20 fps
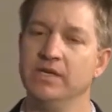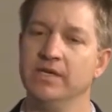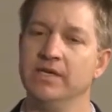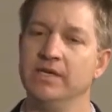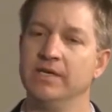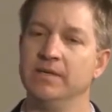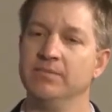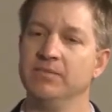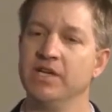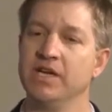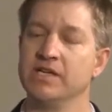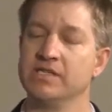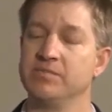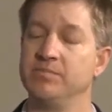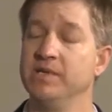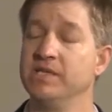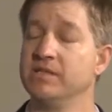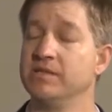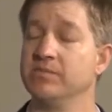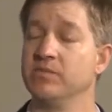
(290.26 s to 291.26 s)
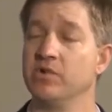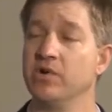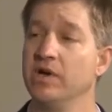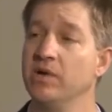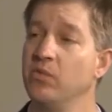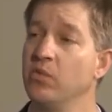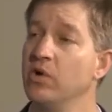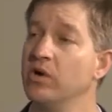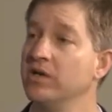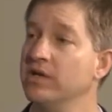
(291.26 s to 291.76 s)
um, there has been some
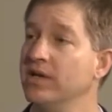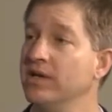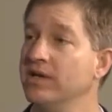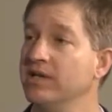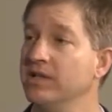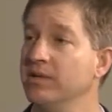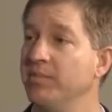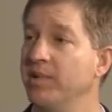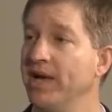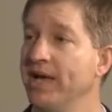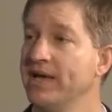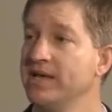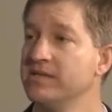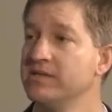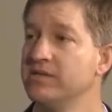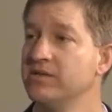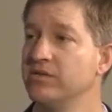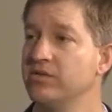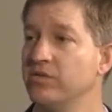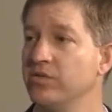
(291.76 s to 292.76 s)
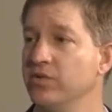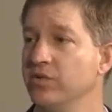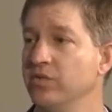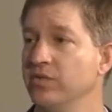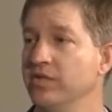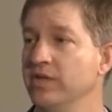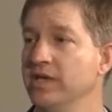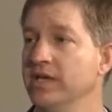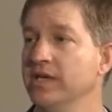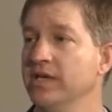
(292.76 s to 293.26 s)
great work done in the past
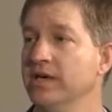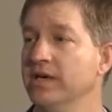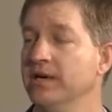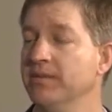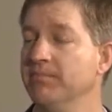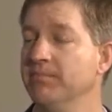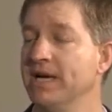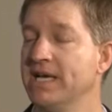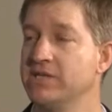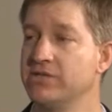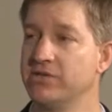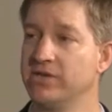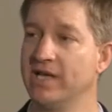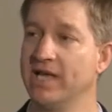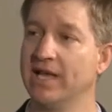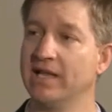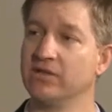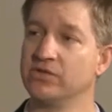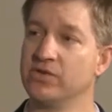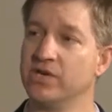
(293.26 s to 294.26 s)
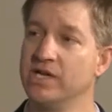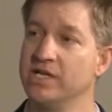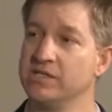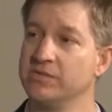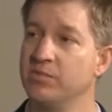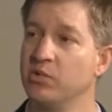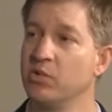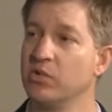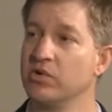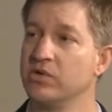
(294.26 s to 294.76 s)
through the uh, Master Cattle
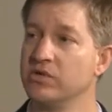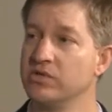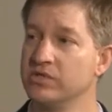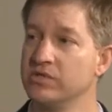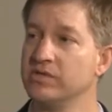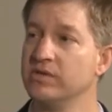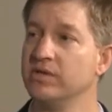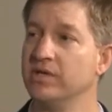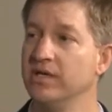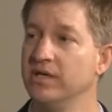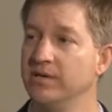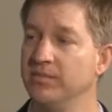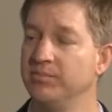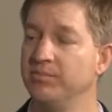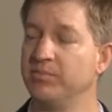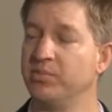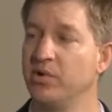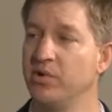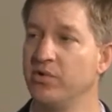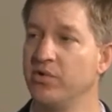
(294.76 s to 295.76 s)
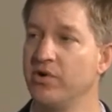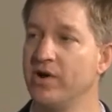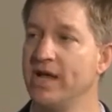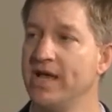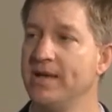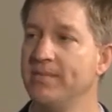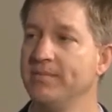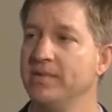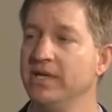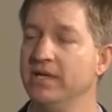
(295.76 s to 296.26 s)
Transporters uh,
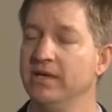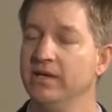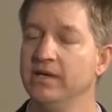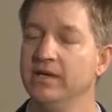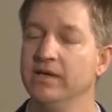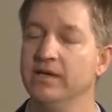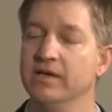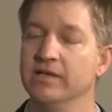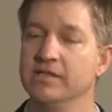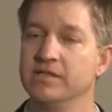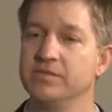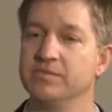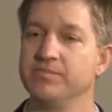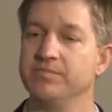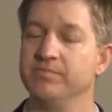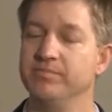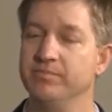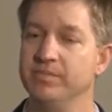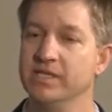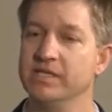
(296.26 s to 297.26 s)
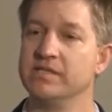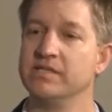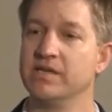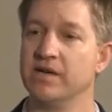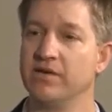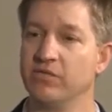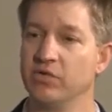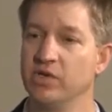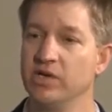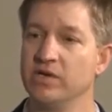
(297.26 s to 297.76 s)
program. Uh, it's been
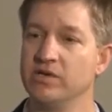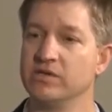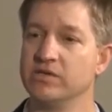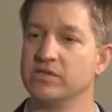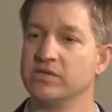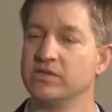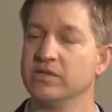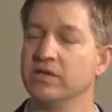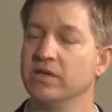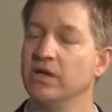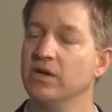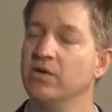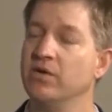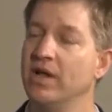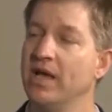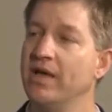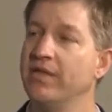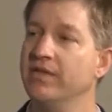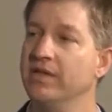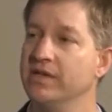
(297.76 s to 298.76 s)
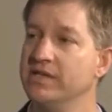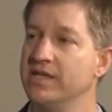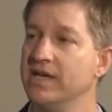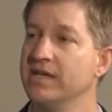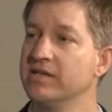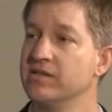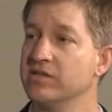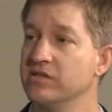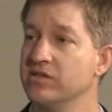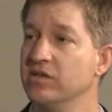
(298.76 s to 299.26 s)
several years ago now that
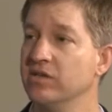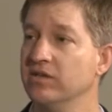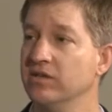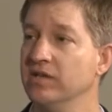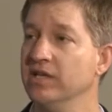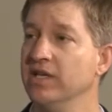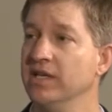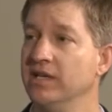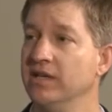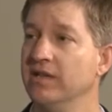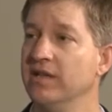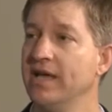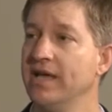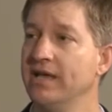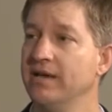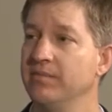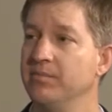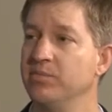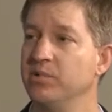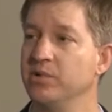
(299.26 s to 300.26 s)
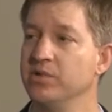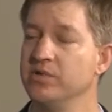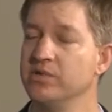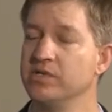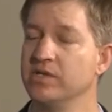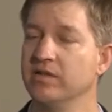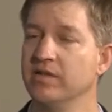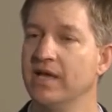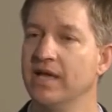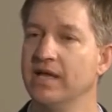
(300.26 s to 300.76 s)
Texas took the lead in that and
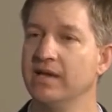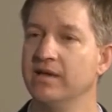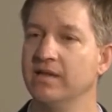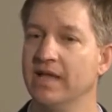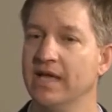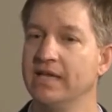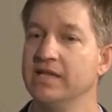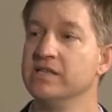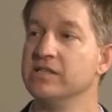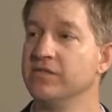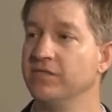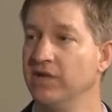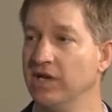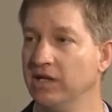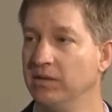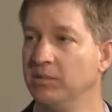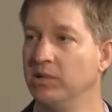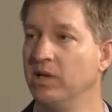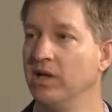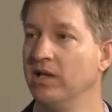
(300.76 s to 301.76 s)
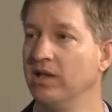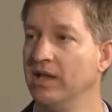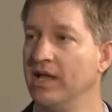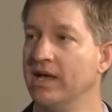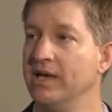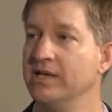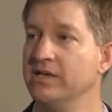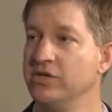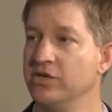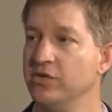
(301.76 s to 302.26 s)
producing that, and that is available
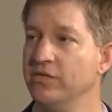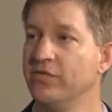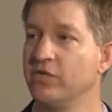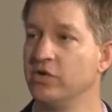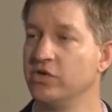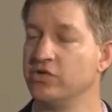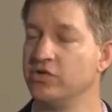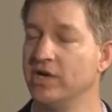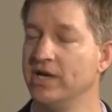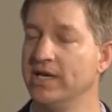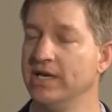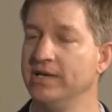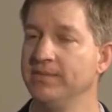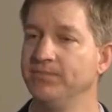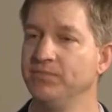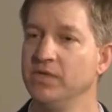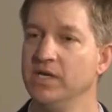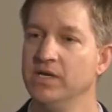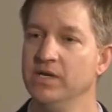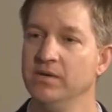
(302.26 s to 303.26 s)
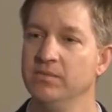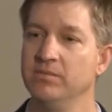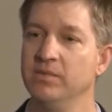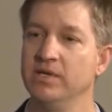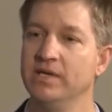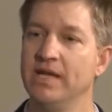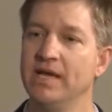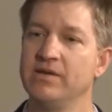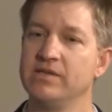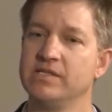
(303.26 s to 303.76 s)
online too for a training.
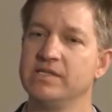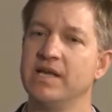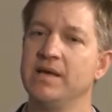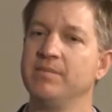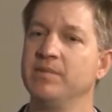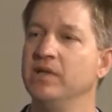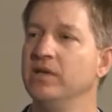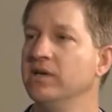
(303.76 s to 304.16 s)
But now it's time to